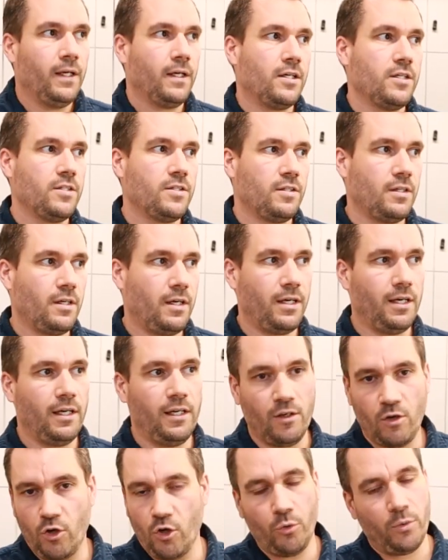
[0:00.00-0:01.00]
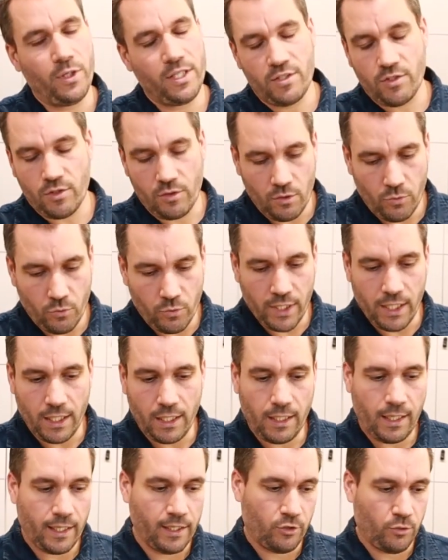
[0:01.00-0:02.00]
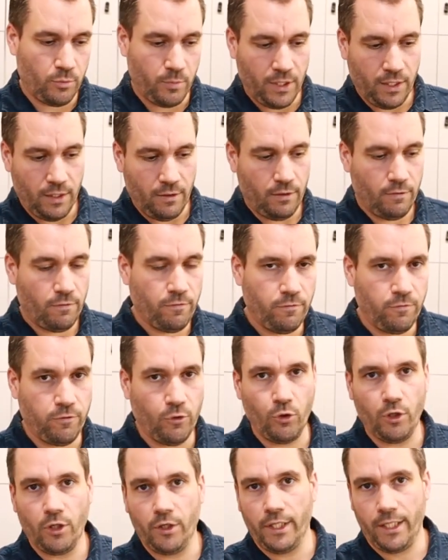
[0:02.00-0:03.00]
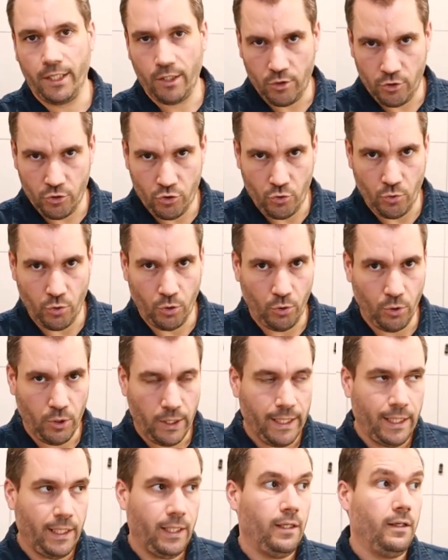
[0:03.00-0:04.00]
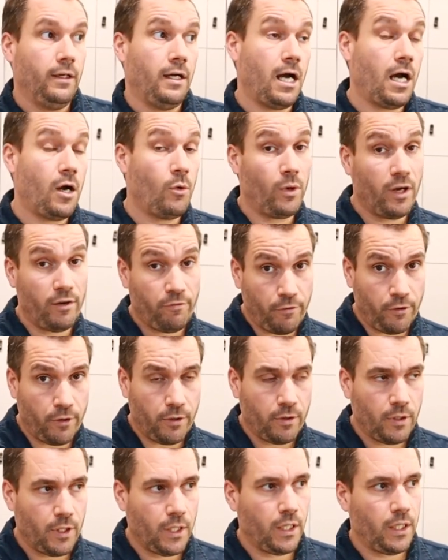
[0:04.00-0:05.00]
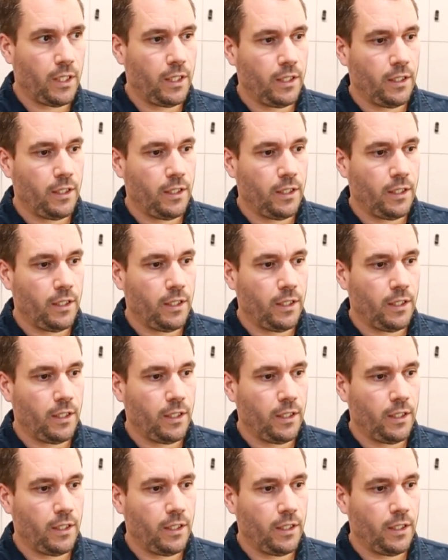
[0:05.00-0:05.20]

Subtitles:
because I always really like to be full on in control. However,